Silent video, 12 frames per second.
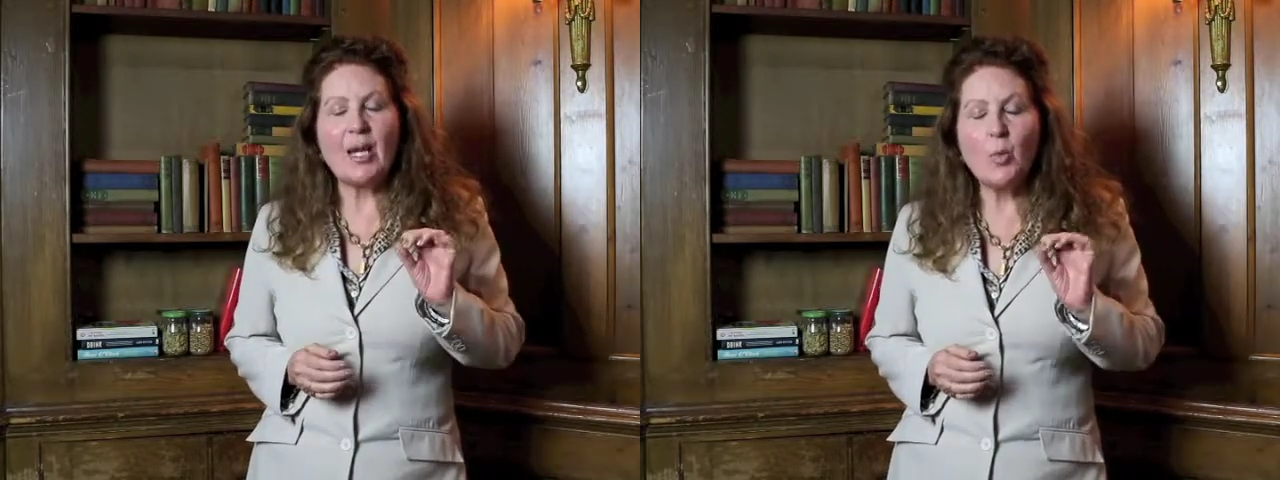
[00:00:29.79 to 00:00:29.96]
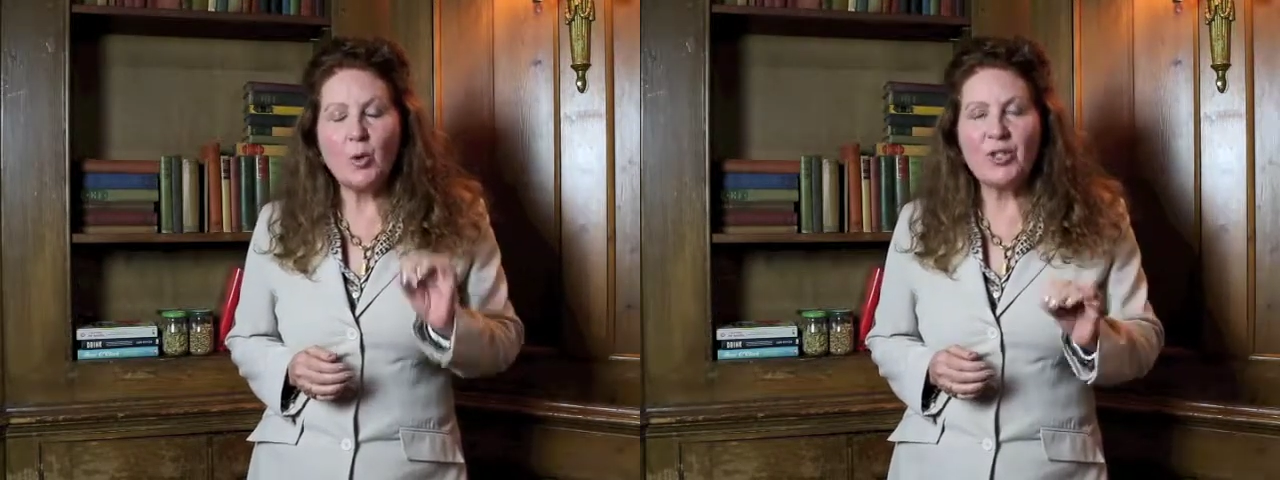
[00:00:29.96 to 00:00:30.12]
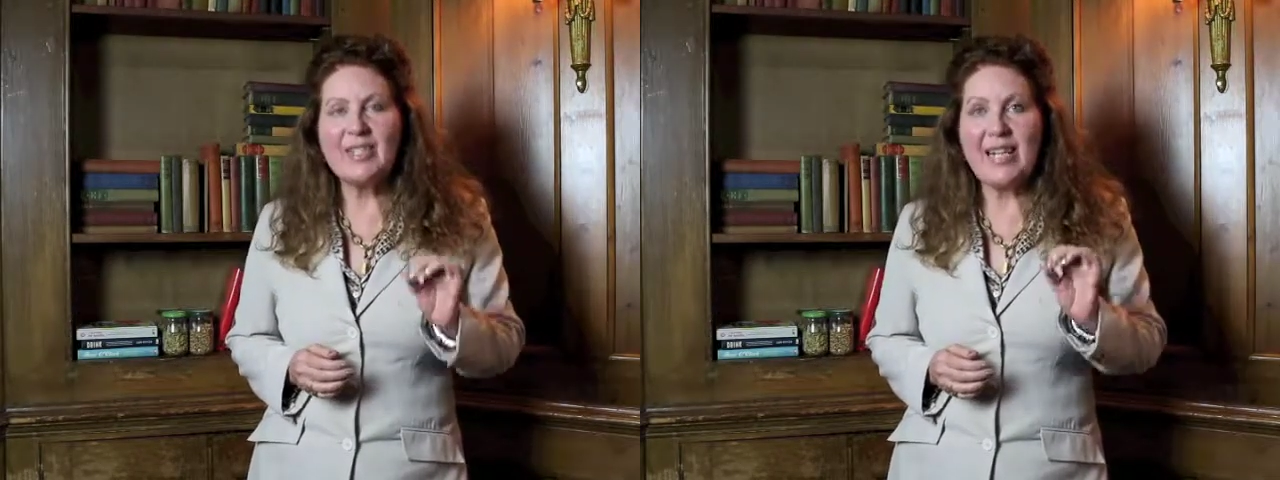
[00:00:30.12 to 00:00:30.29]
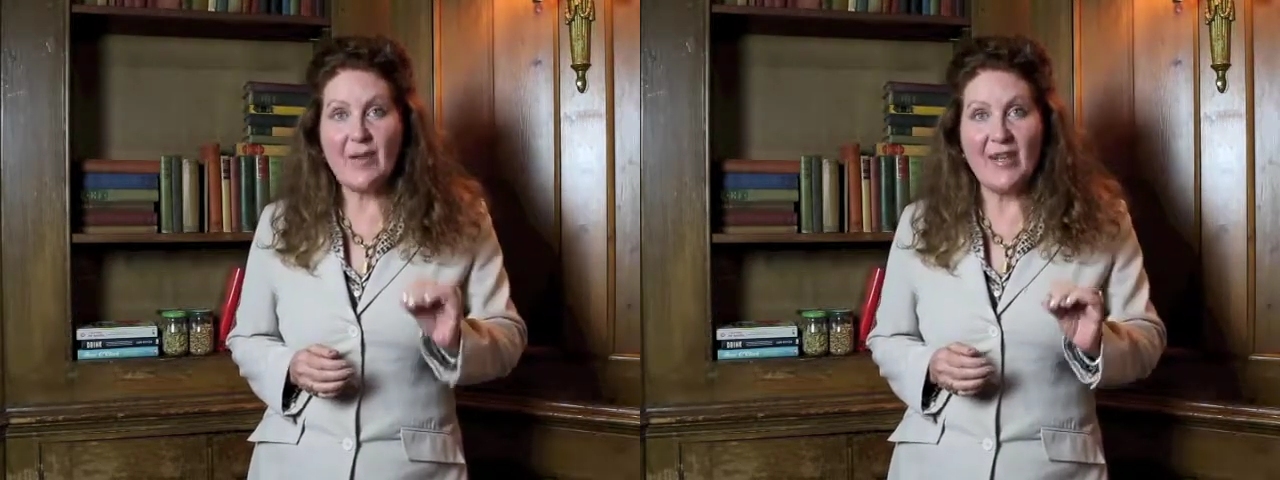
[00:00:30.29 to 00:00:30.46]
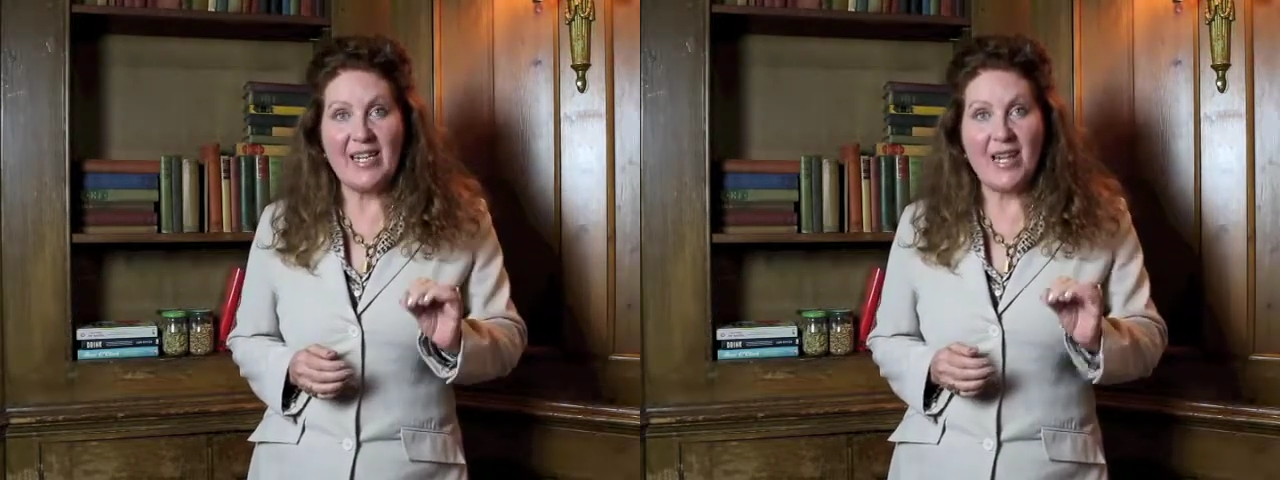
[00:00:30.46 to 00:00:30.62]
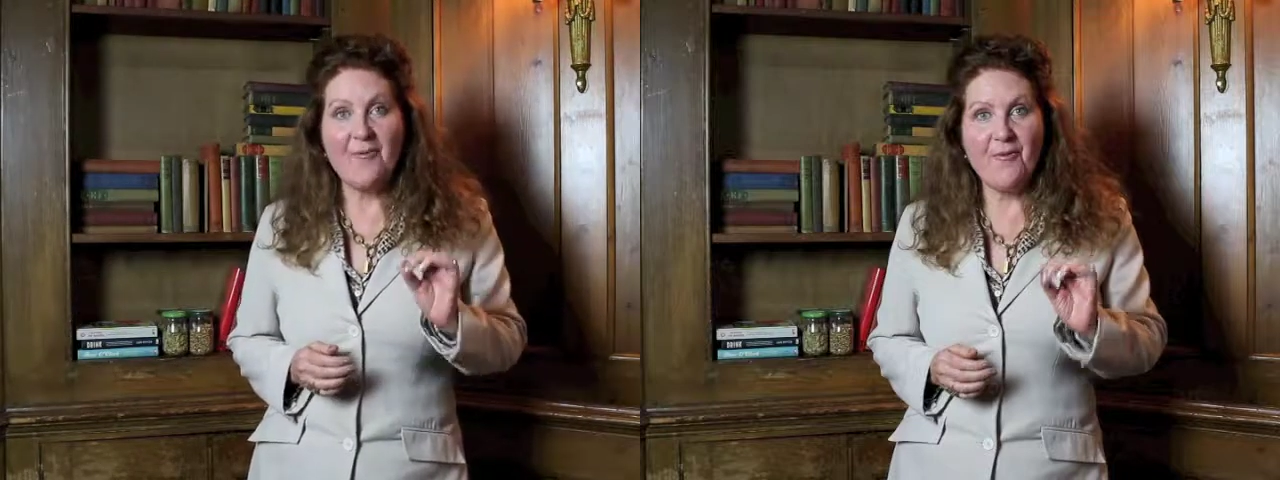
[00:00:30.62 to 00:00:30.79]
it wouldn't have
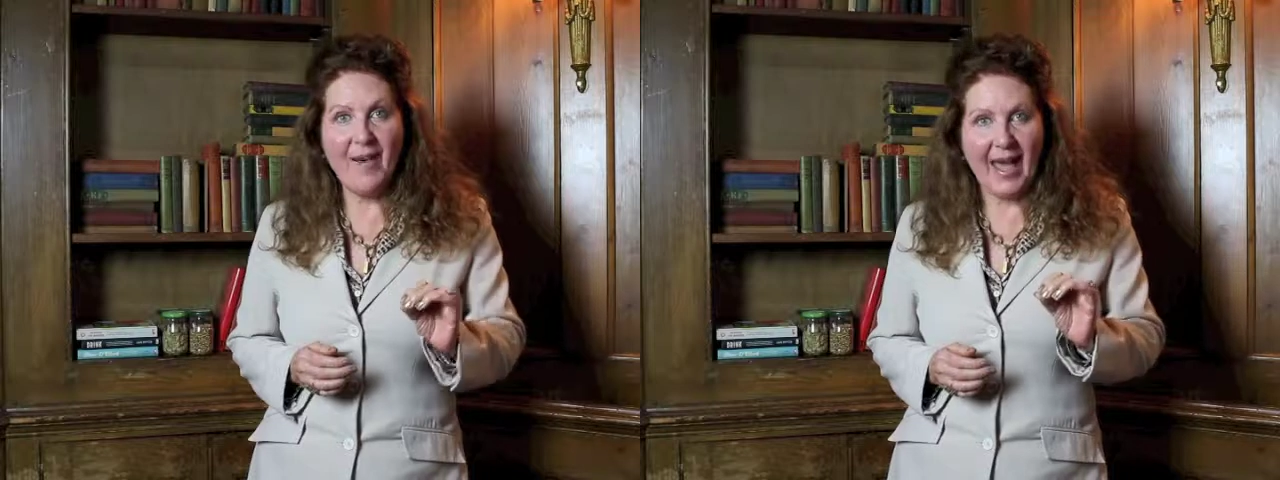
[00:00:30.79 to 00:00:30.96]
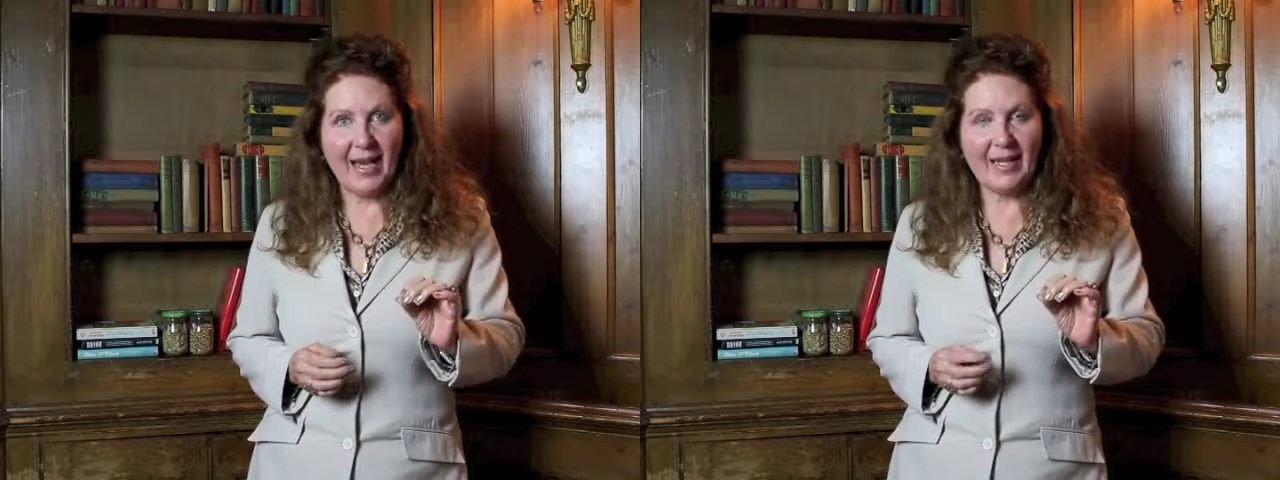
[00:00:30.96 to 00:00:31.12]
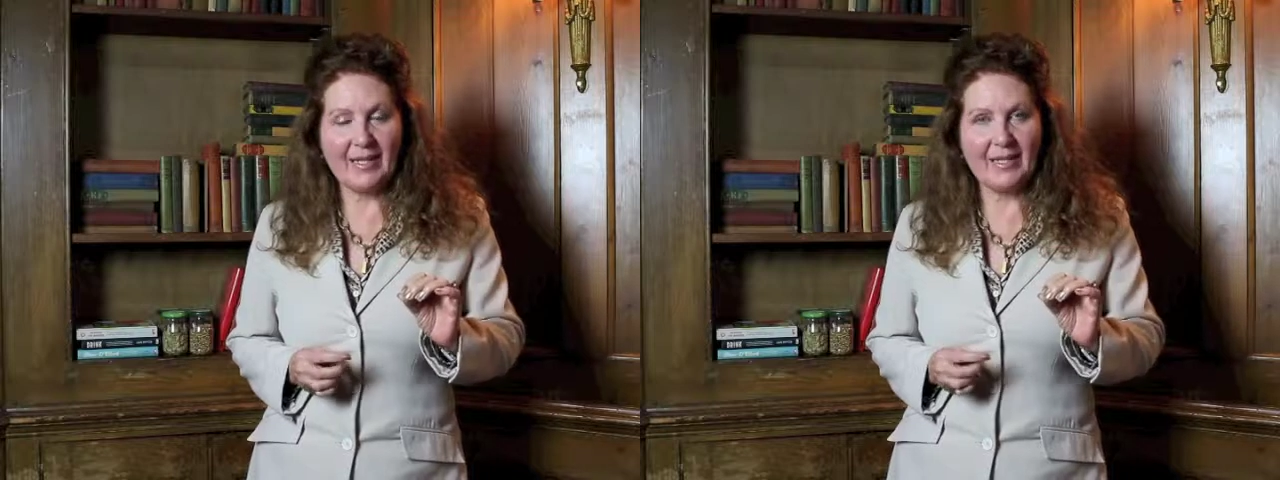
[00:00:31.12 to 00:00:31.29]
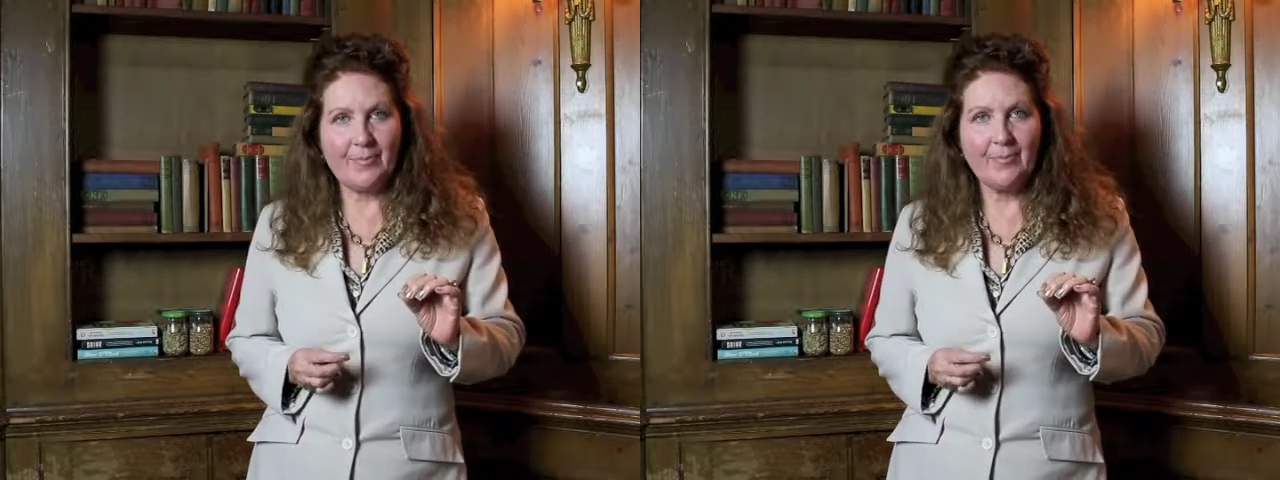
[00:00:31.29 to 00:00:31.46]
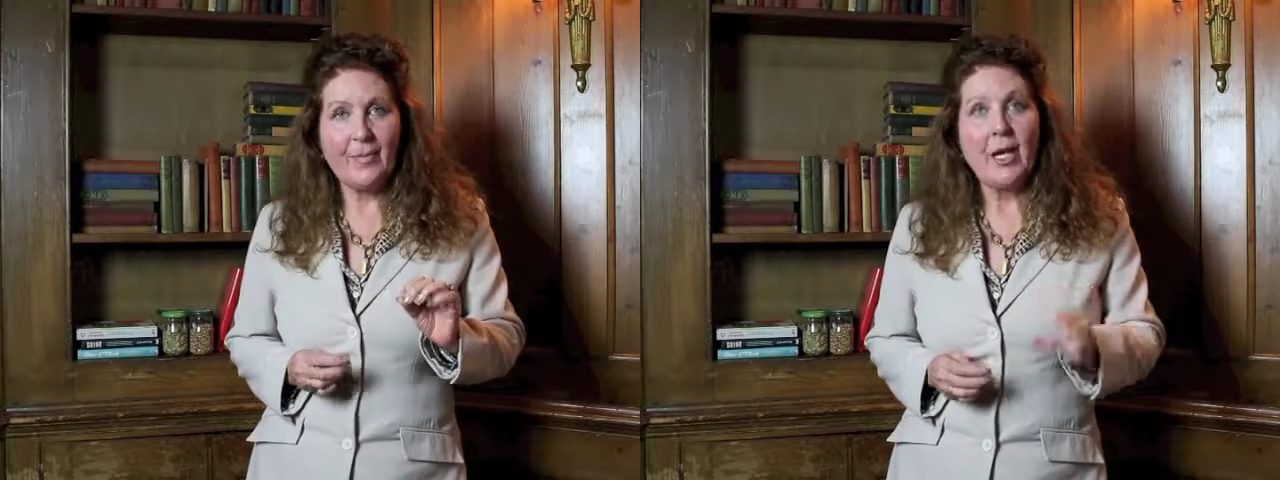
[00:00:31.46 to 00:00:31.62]
any effect.